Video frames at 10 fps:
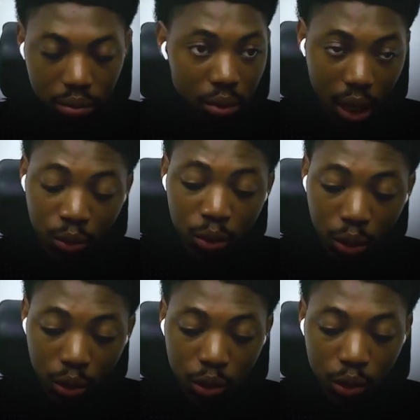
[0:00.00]
I won't
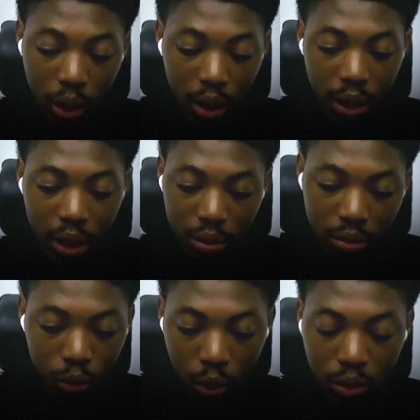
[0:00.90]
go through how I
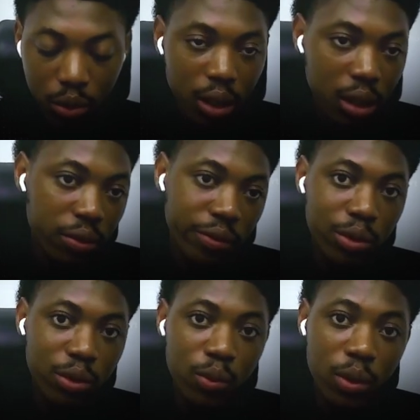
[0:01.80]
walk through that. If you
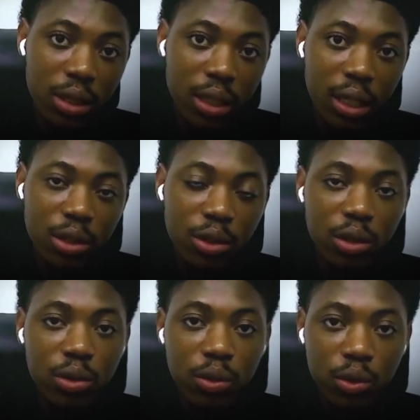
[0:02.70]
want to watch that,
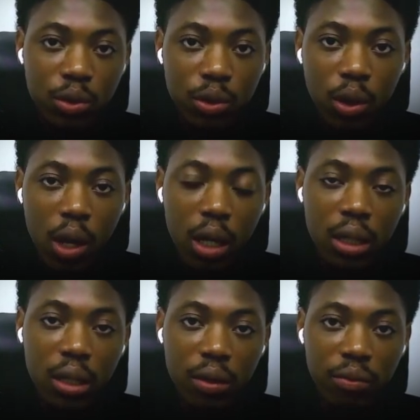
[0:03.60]
just go through
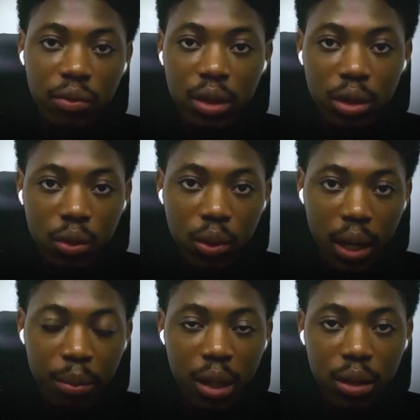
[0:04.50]
the video I
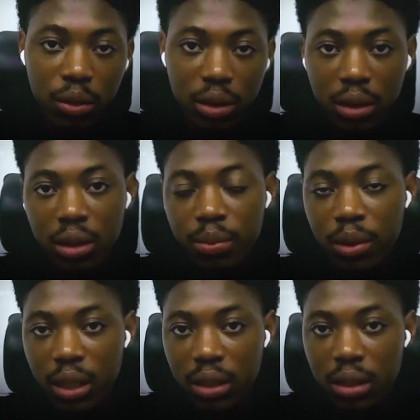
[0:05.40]
made on Stitch
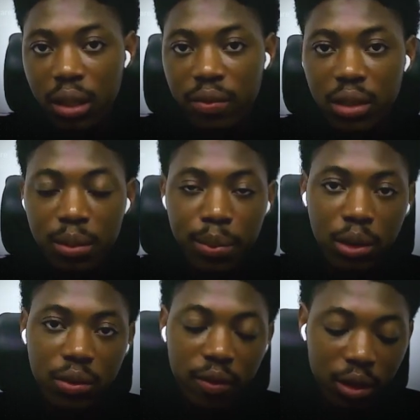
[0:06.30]
plus anti-gravity
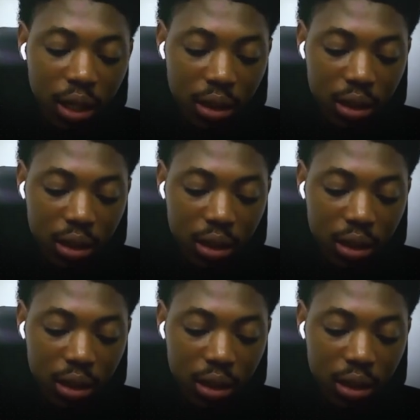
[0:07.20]
plus Flutter.